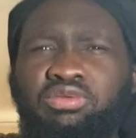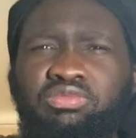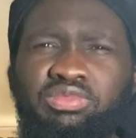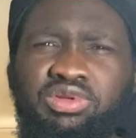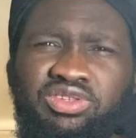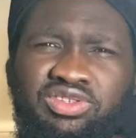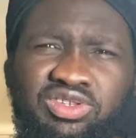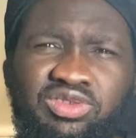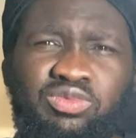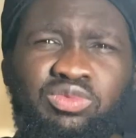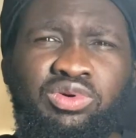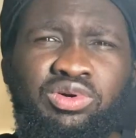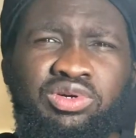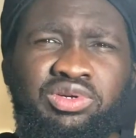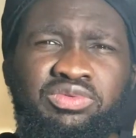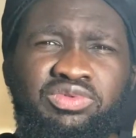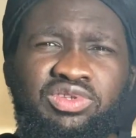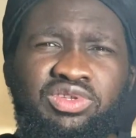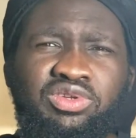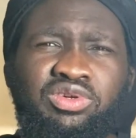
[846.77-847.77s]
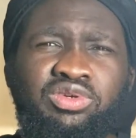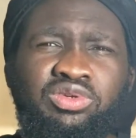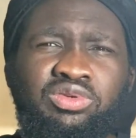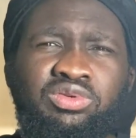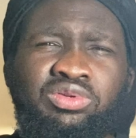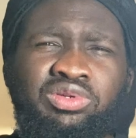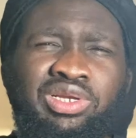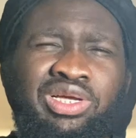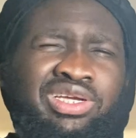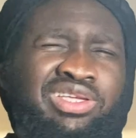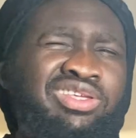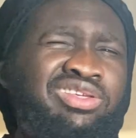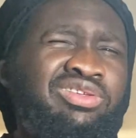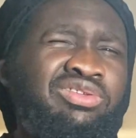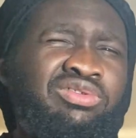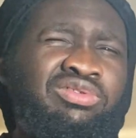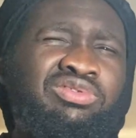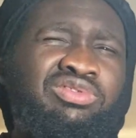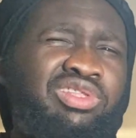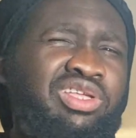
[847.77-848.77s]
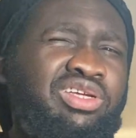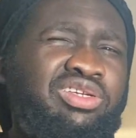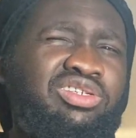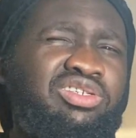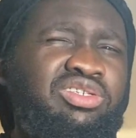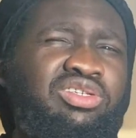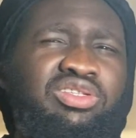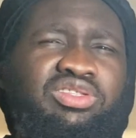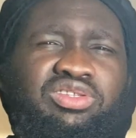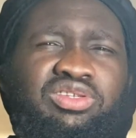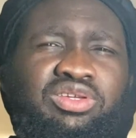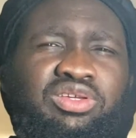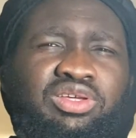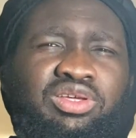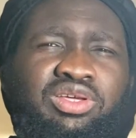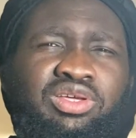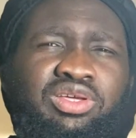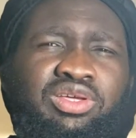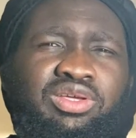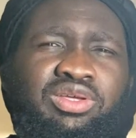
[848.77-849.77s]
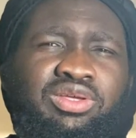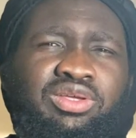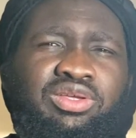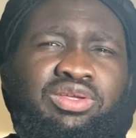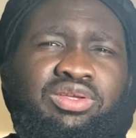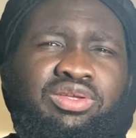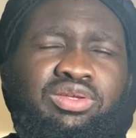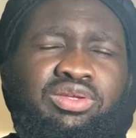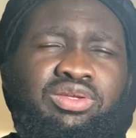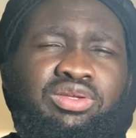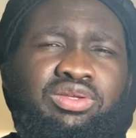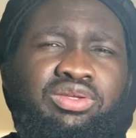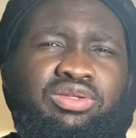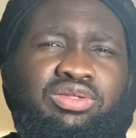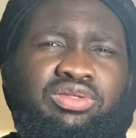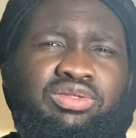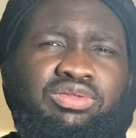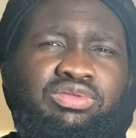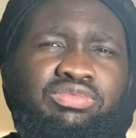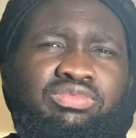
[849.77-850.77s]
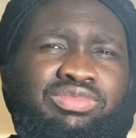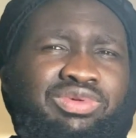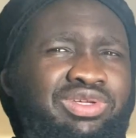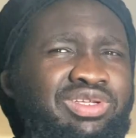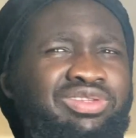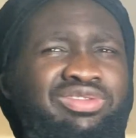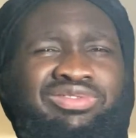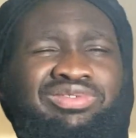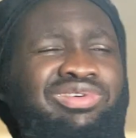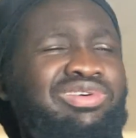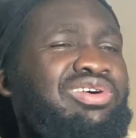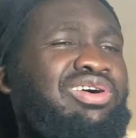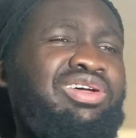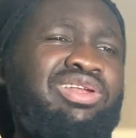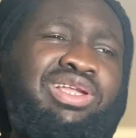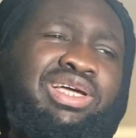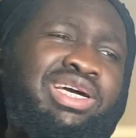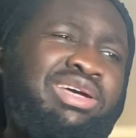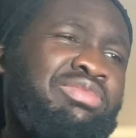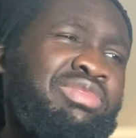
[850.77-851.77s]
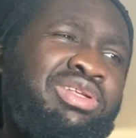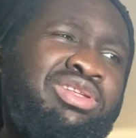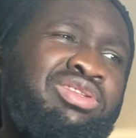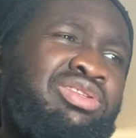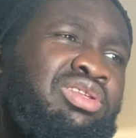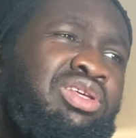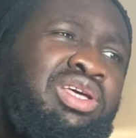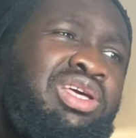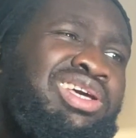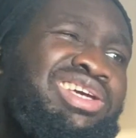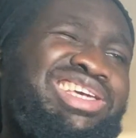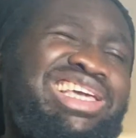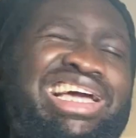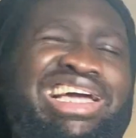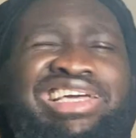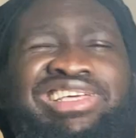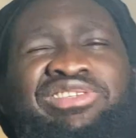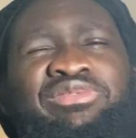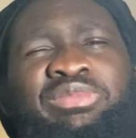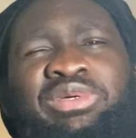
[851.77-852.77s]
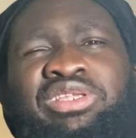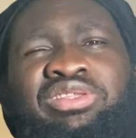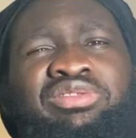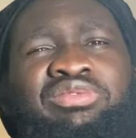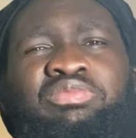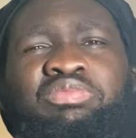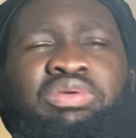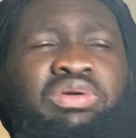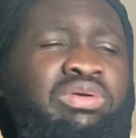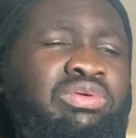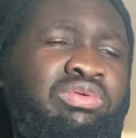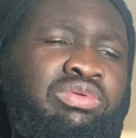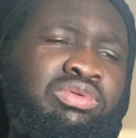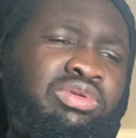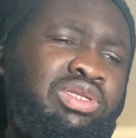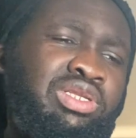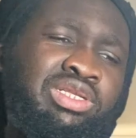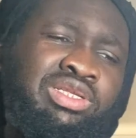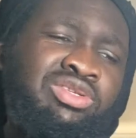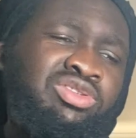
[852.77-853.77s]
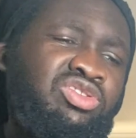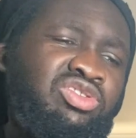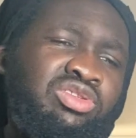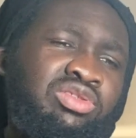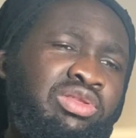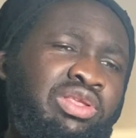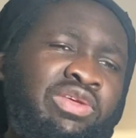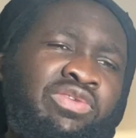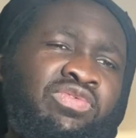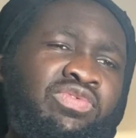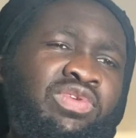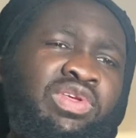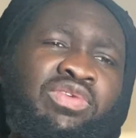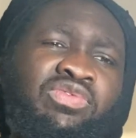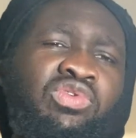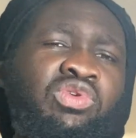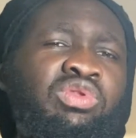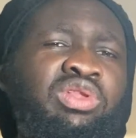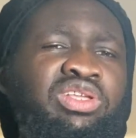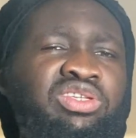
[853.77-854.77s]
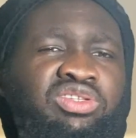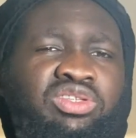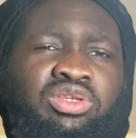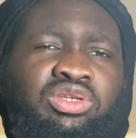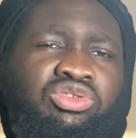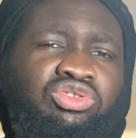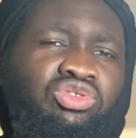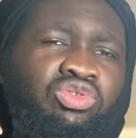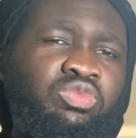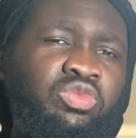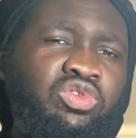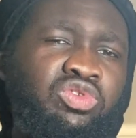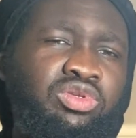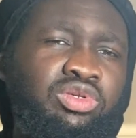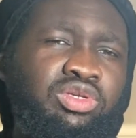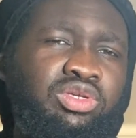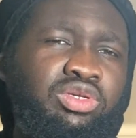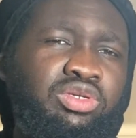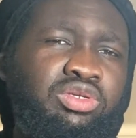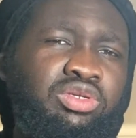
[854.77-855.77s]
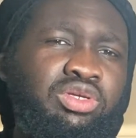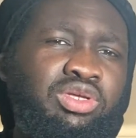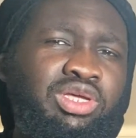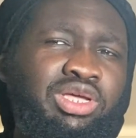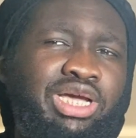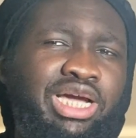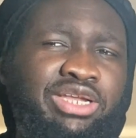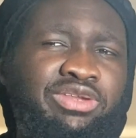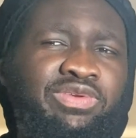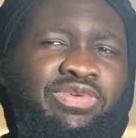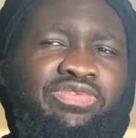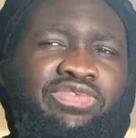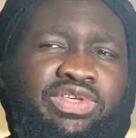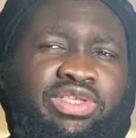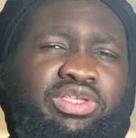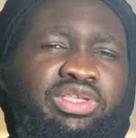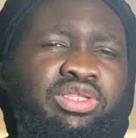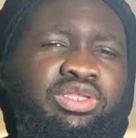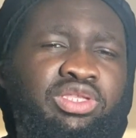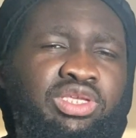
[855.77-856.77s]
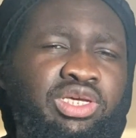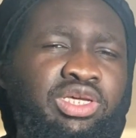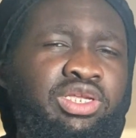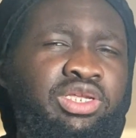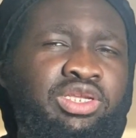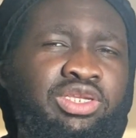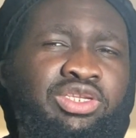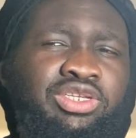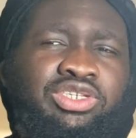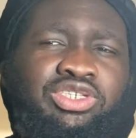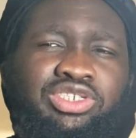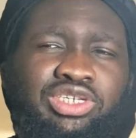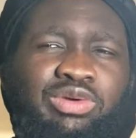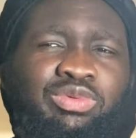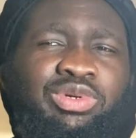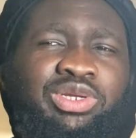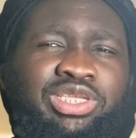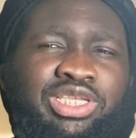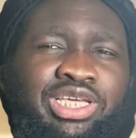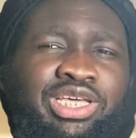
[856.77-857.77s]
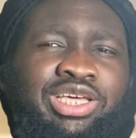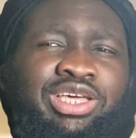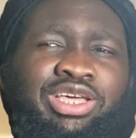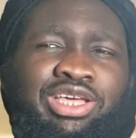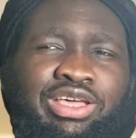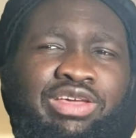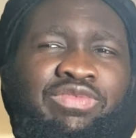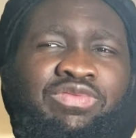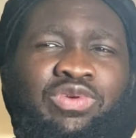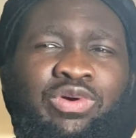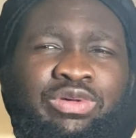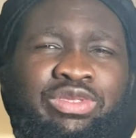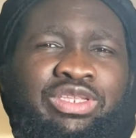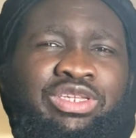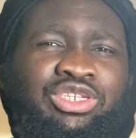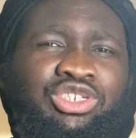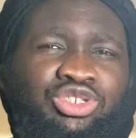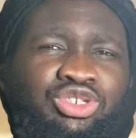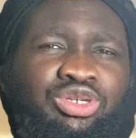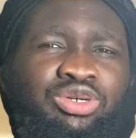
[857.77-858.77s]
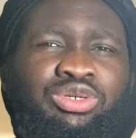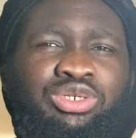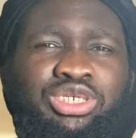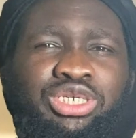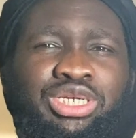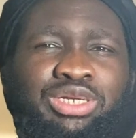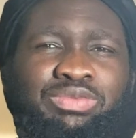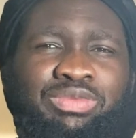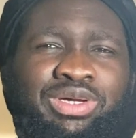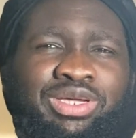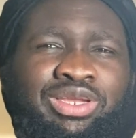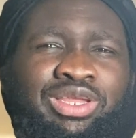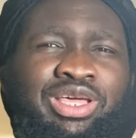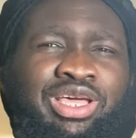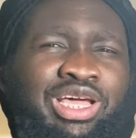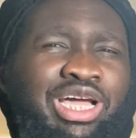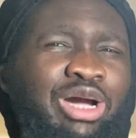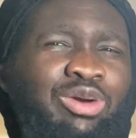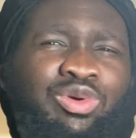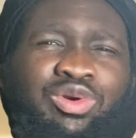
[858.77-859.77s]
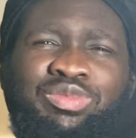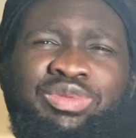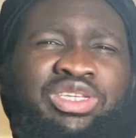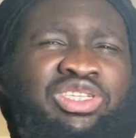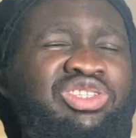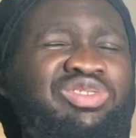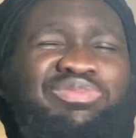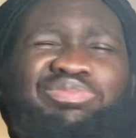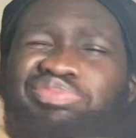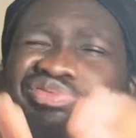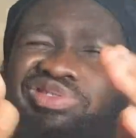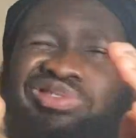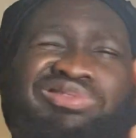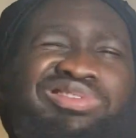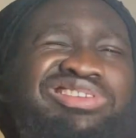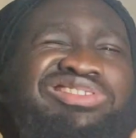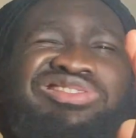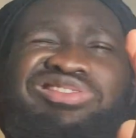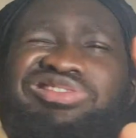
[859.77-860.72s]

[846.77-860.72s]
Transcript: Man said, welcome to the gulag. He used that shit to. Man, I can't lie, man. Guys, man, bro, listen. If you listen to drill music here, and you're thinking, yeah, this, I want to get involved in this drill shit, man. I want to be, bro,